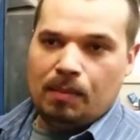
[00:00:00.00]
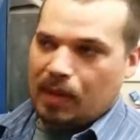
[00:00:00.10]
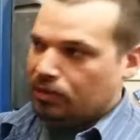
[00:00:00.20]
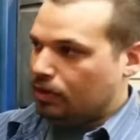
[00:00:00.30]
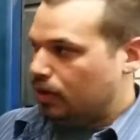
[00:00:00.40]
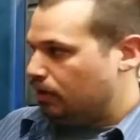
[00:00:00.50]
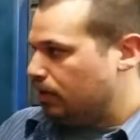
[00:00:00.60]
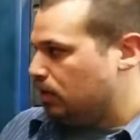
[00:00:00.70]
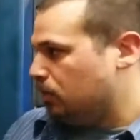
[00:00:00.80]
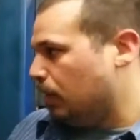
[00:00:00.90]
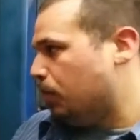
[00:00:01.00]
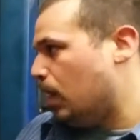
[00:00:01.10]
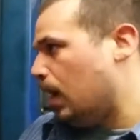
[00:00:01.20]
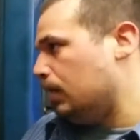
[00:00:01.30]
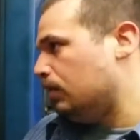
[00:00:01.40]
Basically, the system
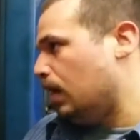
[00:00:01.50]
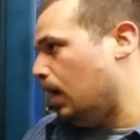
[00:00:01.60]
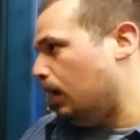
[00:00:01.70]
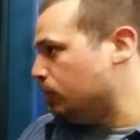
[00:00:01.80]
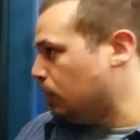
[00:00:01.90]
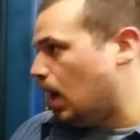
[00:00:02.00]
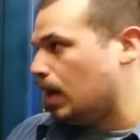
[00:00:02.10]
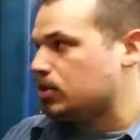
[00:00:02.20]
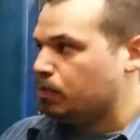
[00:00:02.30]
comprised of shocks,